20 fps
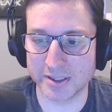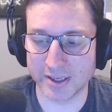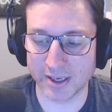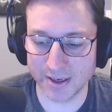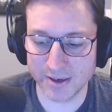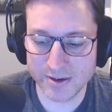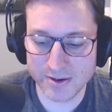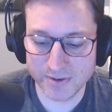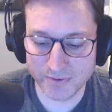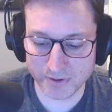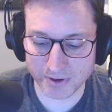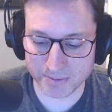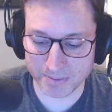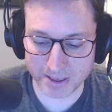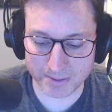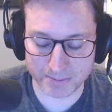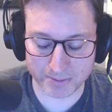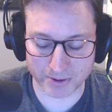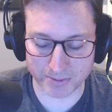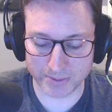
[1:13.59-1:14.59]
I don't know if you
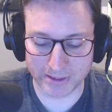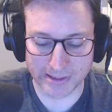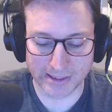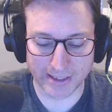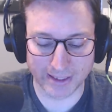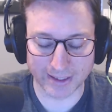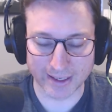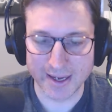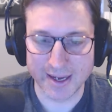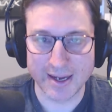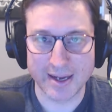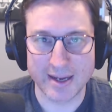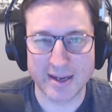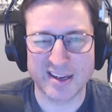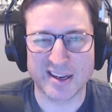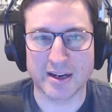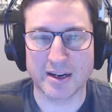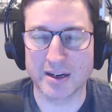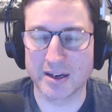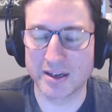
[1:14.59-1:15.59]
remember, but like
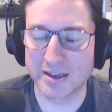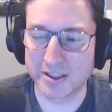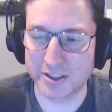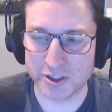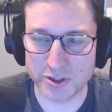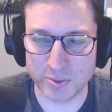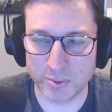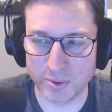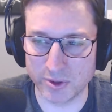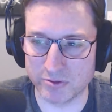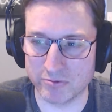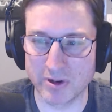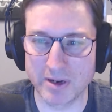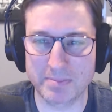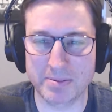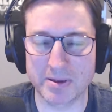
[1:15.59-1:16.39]
Hutch would rip